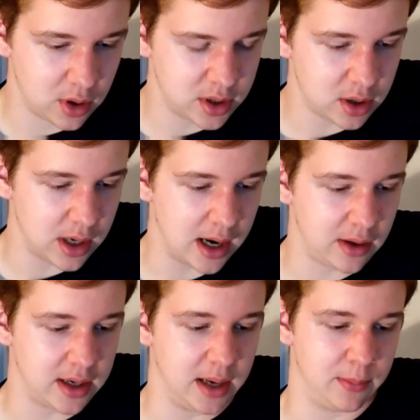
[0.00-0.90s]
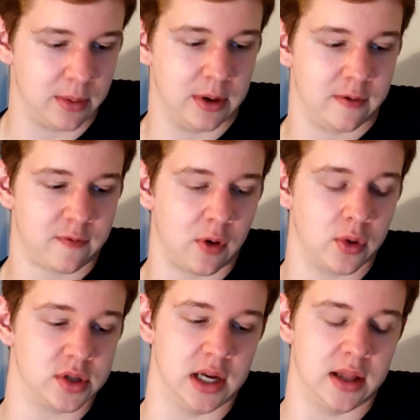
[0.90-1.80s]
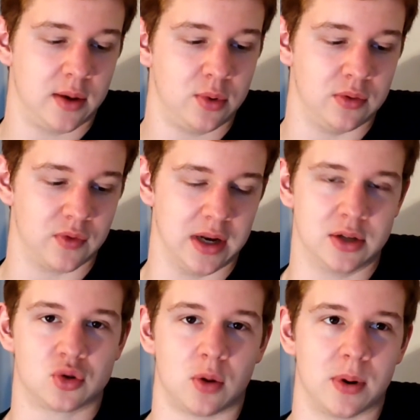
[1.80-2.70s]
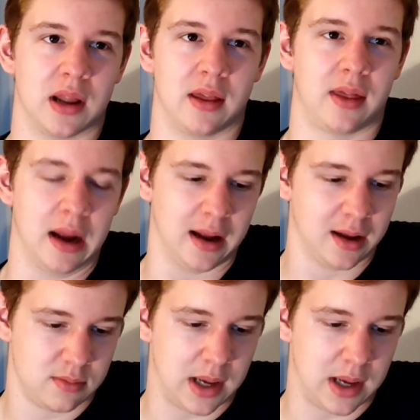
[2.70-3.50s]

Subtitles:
I don't know how they'd implement frogs in. They wouldn't really drop anything.